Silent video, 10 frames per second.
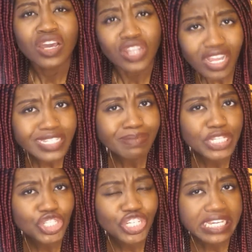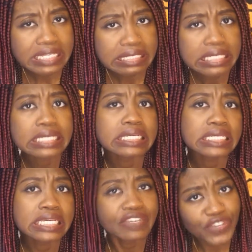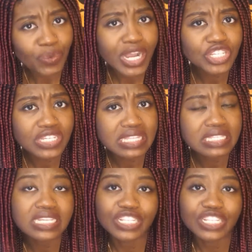Not to mention, if you're watching this